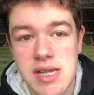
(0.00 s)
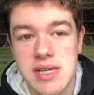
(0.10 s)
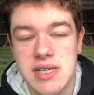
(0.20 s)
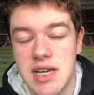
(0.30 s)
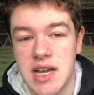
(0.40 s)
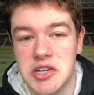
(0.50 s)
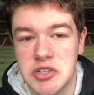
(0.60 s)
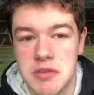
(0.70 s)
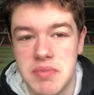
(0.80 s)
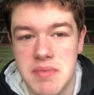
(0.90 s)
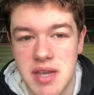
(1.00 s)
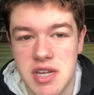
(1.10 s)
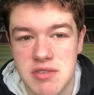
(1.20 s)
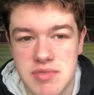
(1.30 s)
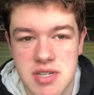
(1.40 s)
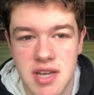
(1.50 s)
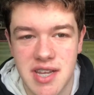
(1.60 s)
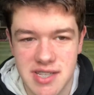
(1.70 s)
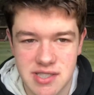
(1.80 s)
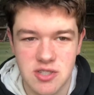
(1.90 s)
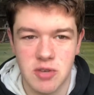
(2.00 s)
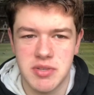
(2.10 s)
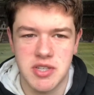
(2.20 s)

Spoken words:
and could be making his return against the Cobblers.